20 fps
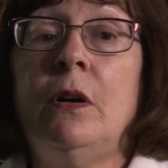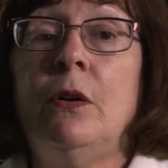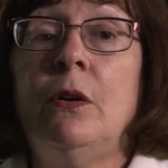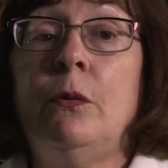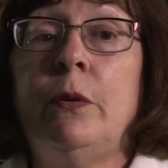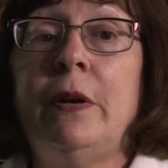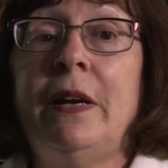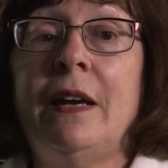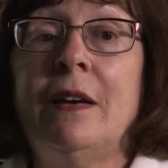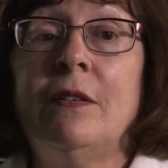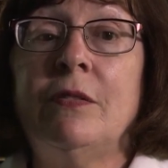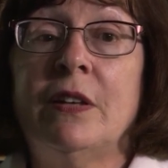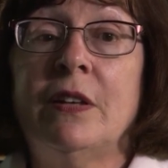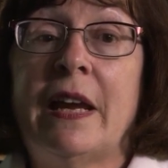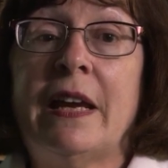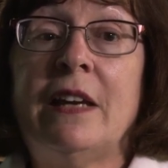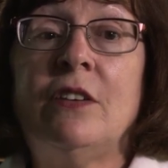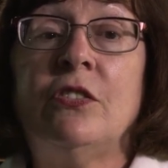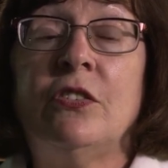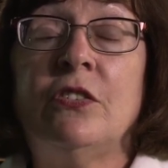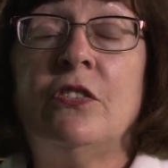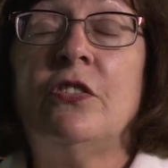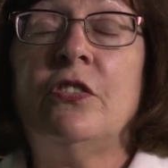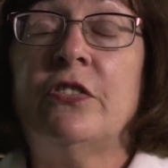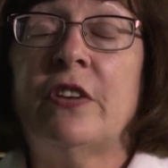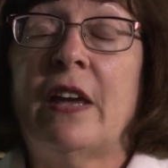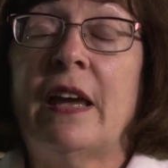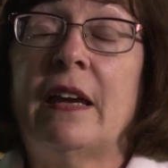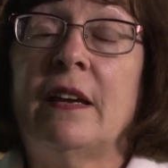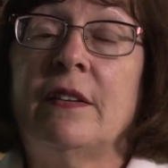we have an ancient
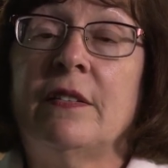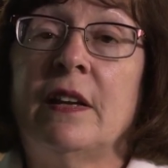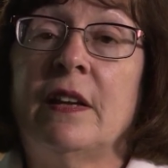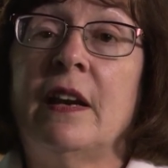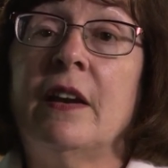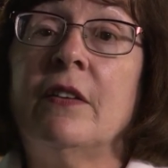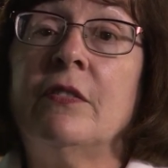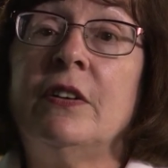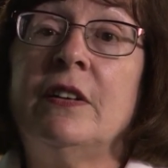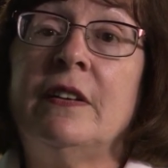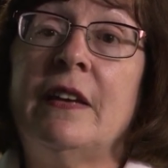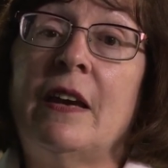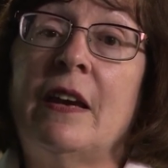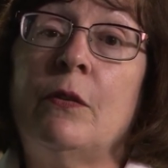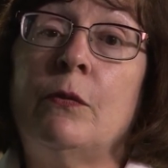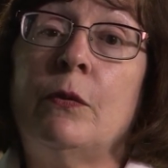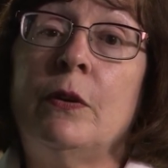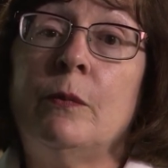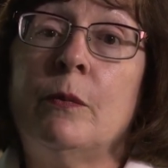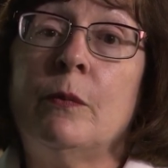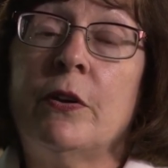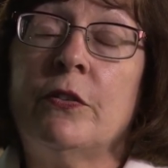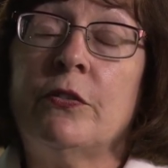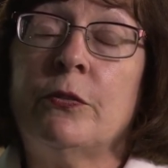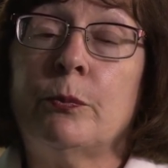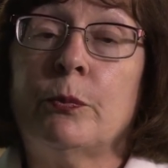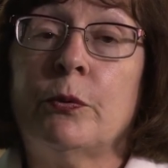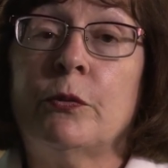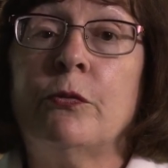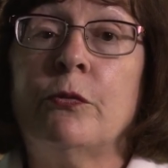saying that every day we
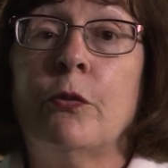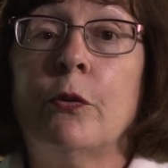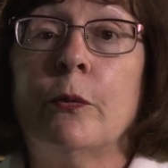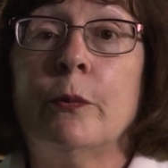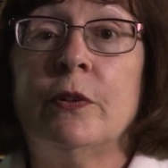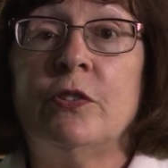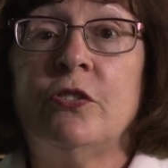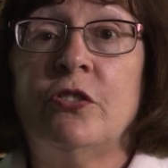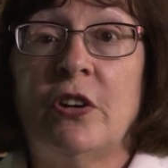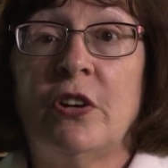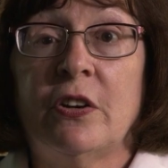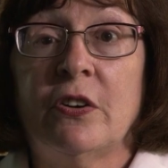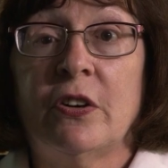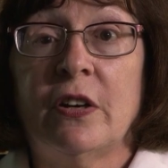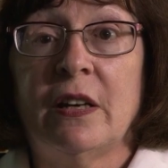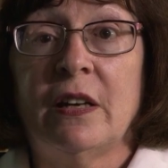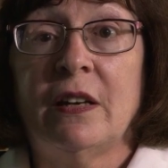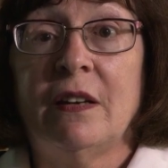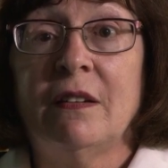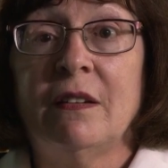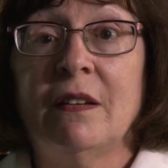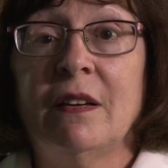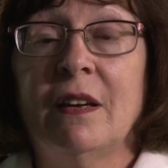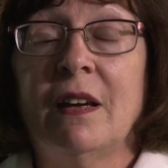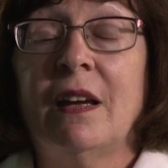must perform a charity